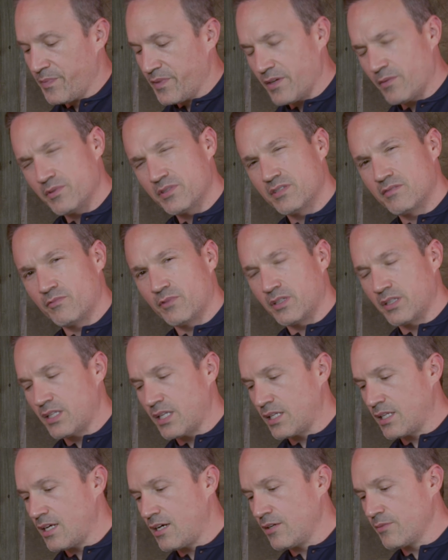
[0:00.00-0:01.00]
That wasn't really
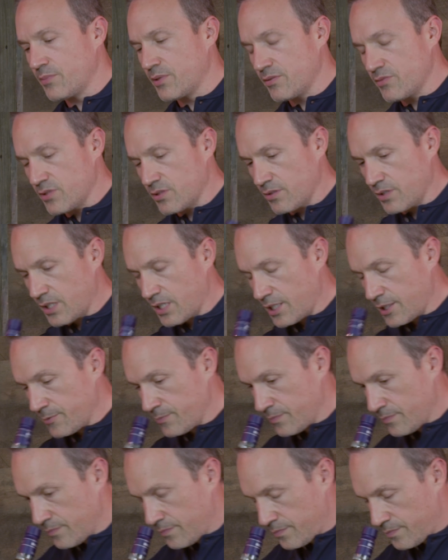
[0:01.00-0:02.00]
that loud, but it was okay.
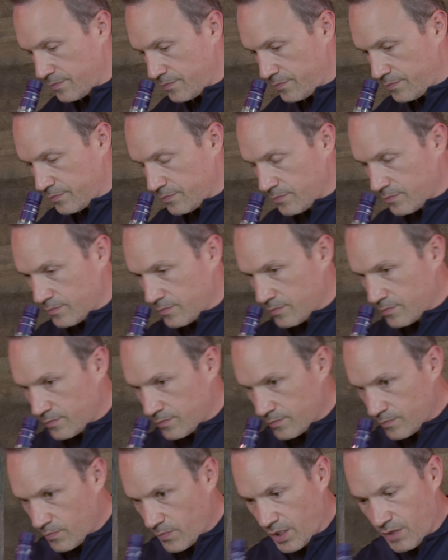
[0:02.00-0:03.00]

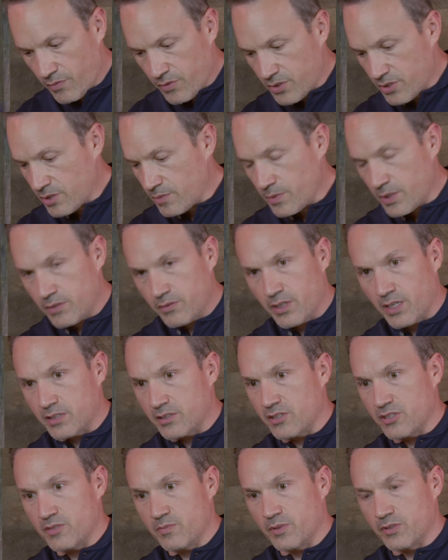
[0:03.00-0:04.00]
Give it a smell. It
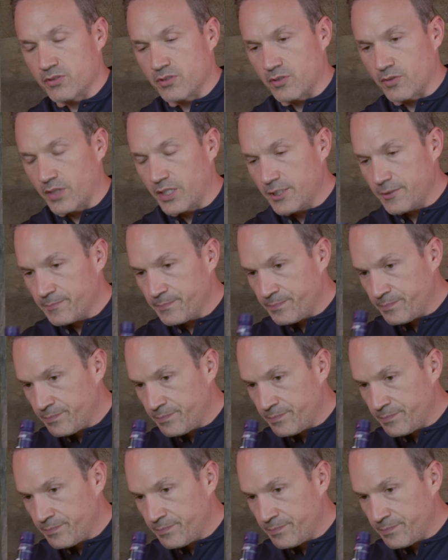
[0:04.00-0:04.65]
actually smells great.